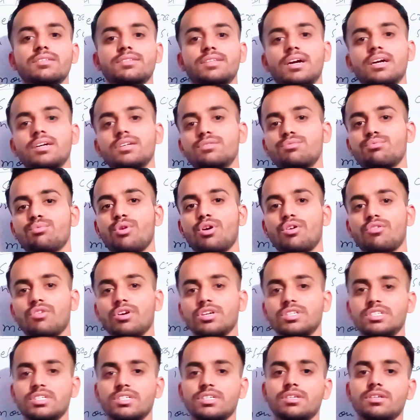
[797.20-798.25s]
Thanks for
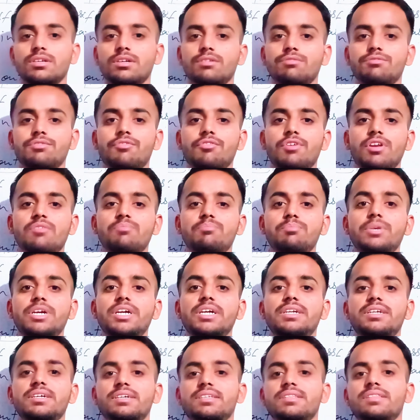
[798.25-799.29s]
watching. We will
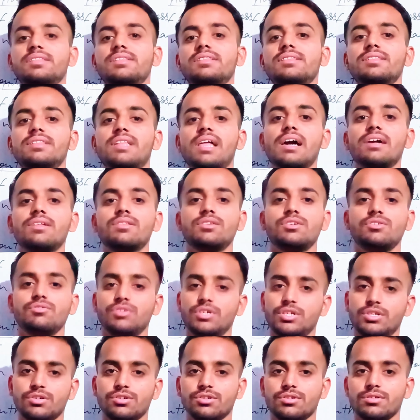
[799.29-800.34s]
meet in next
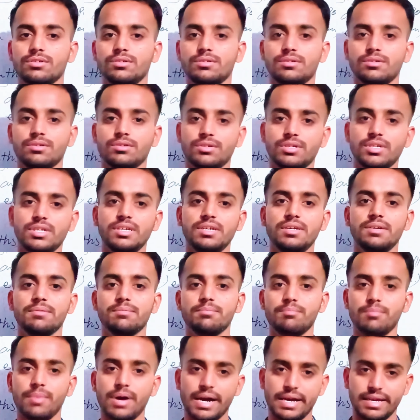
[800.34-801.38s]
video. Okay,
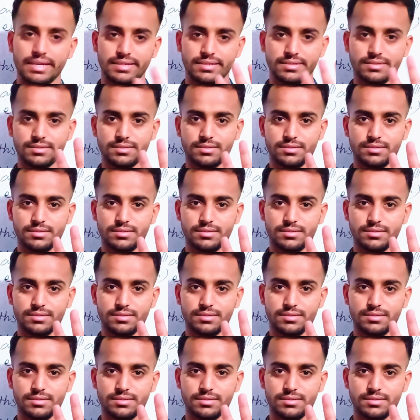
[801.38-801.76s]
bye.